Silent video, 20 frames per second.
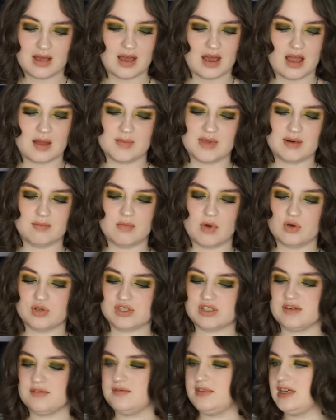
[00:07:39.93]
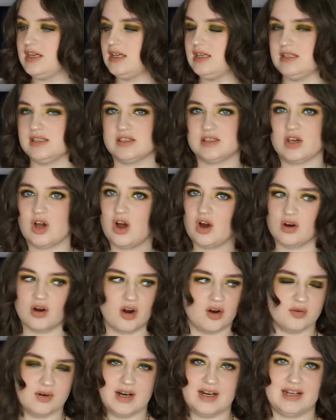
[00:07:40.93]
I mean, most of these are
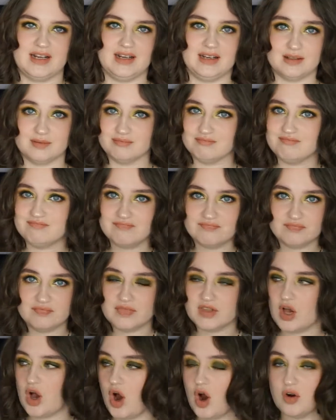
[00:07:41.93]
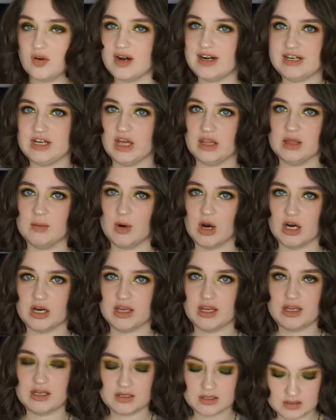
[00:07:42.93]
already on the
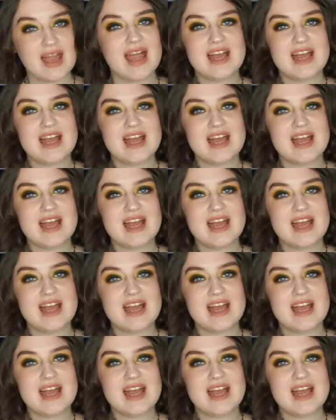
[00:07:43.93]
market.